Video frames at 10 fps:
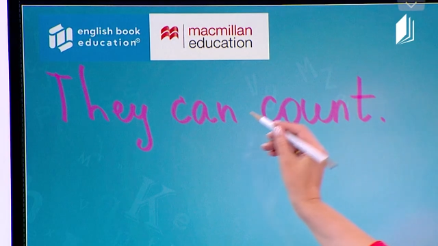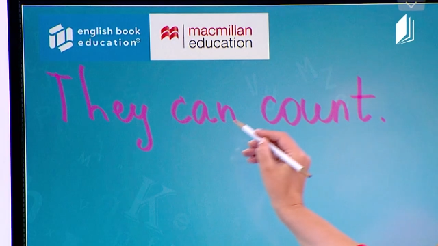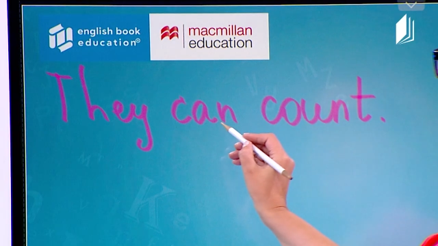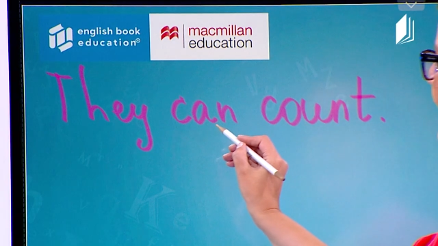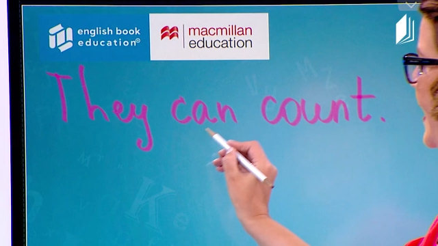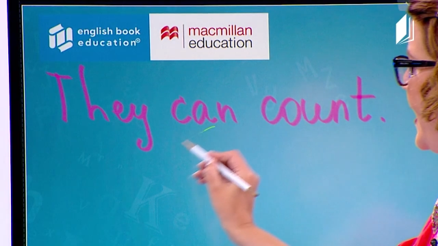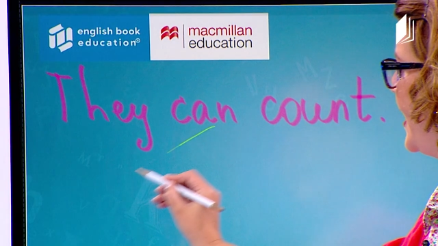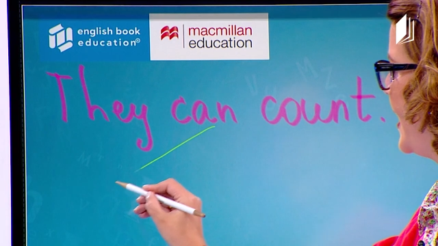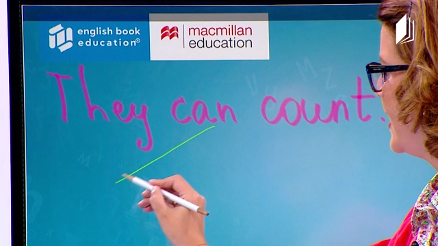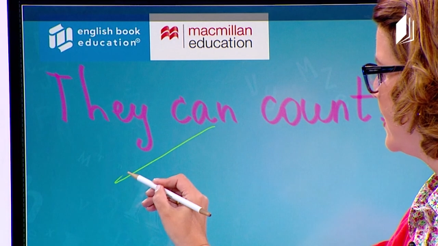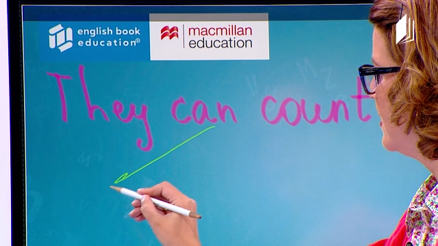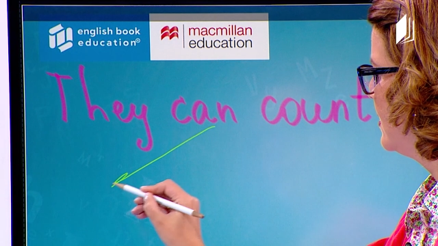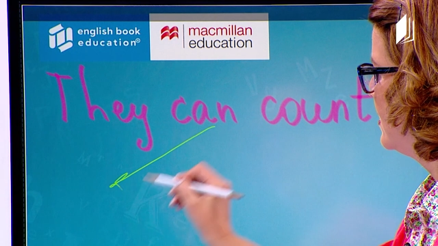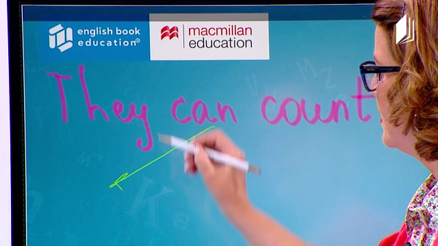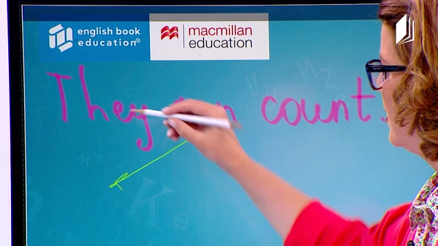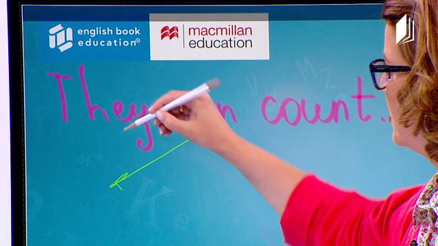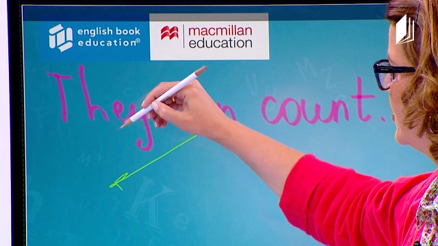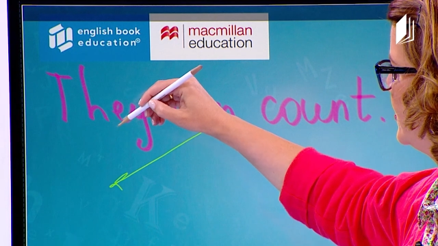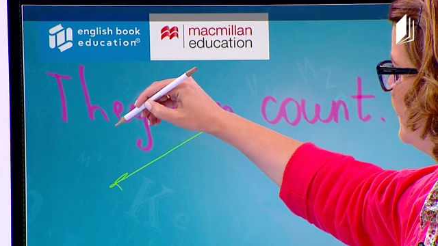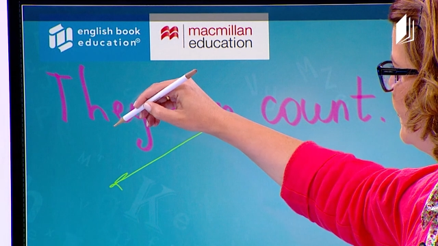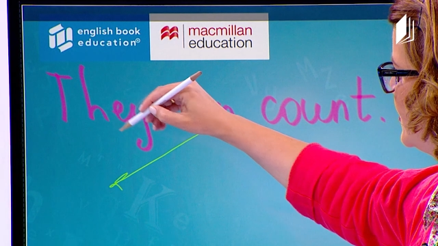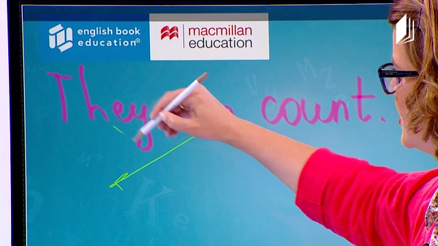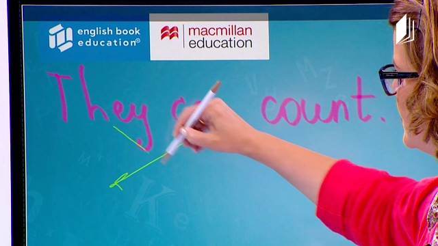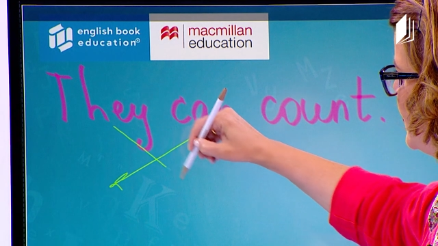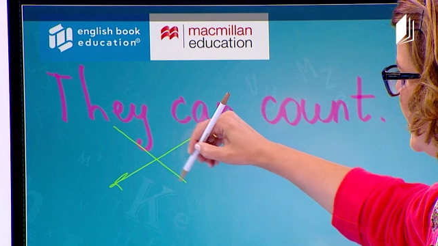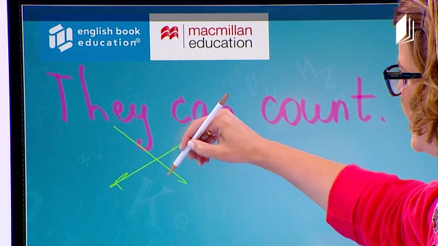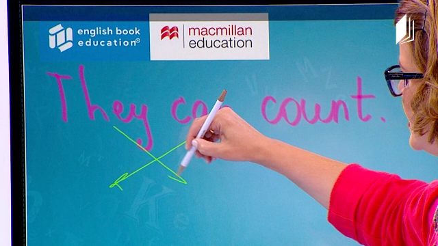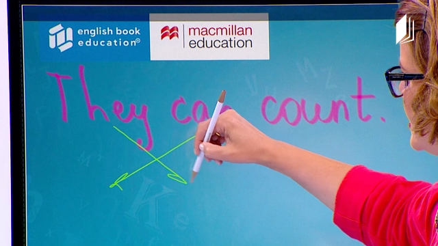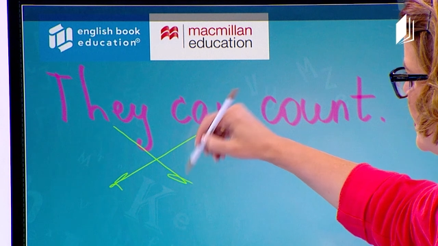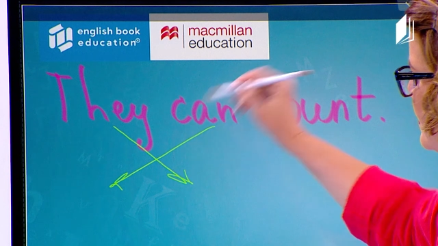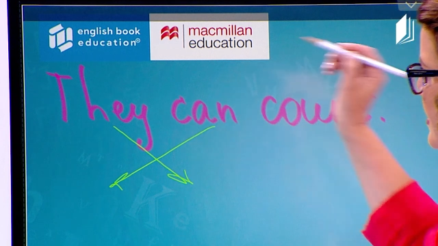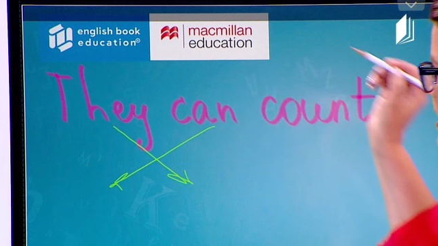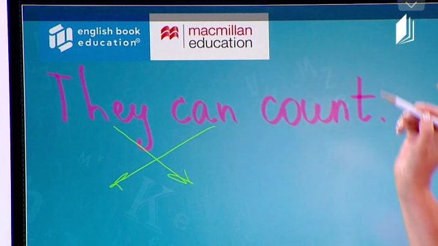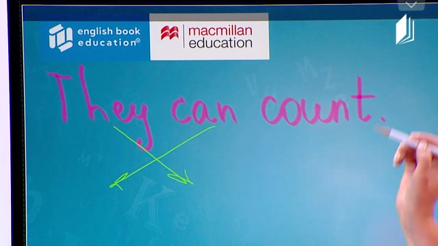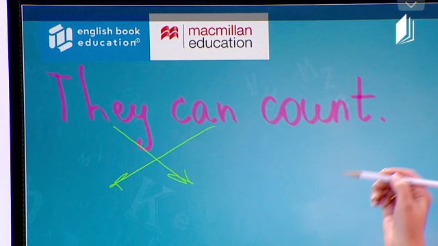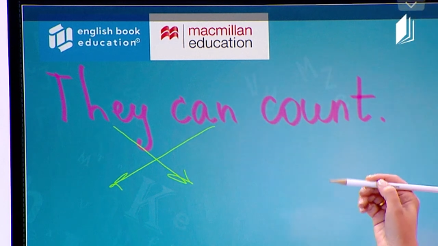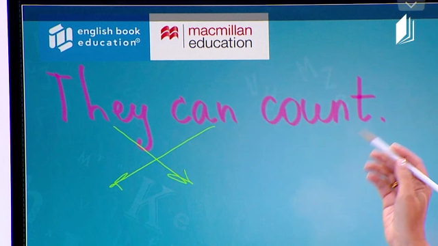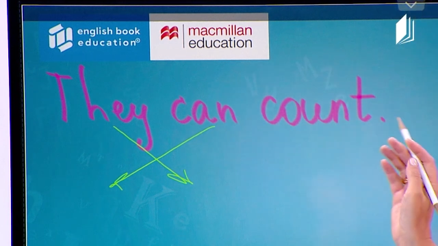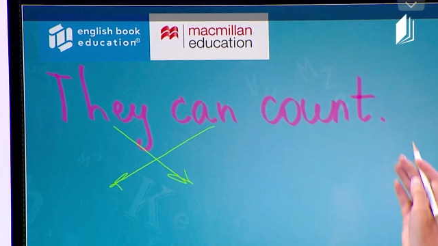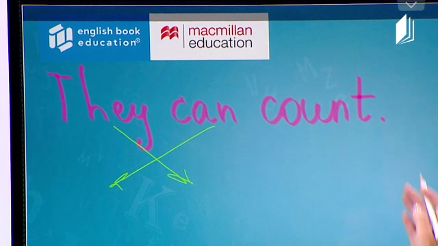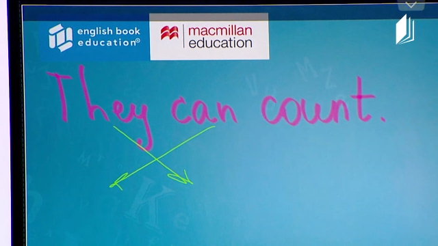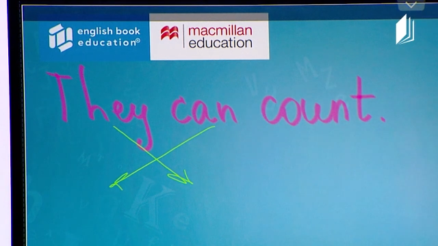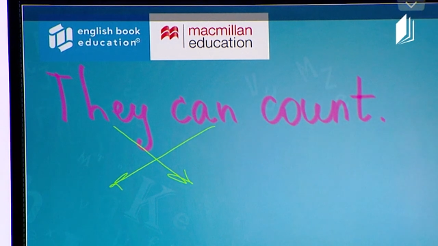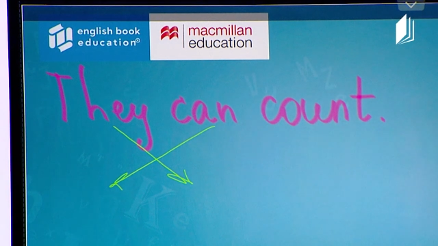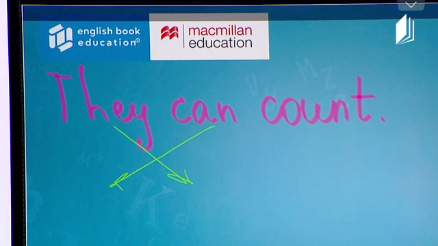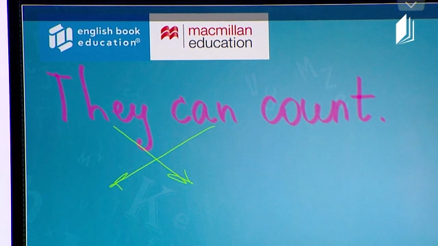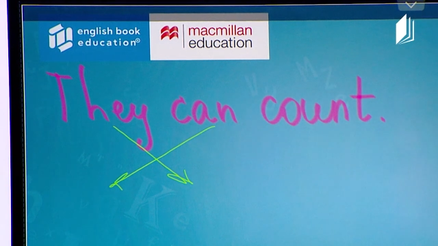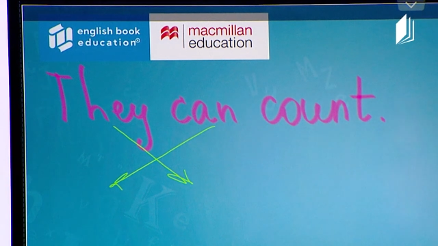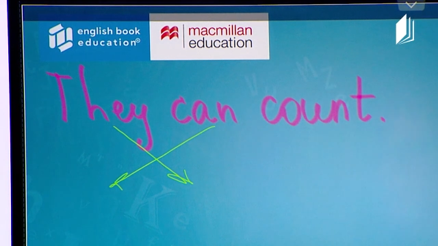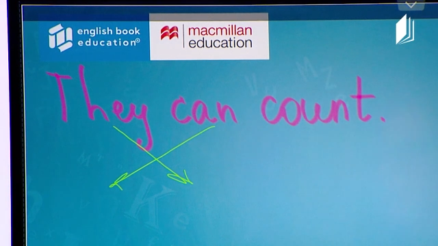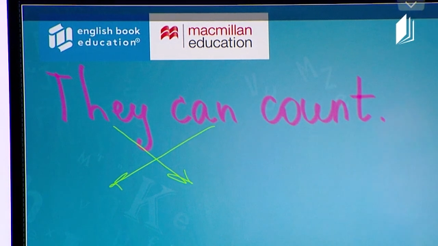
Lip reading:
[unreadable: no face in view]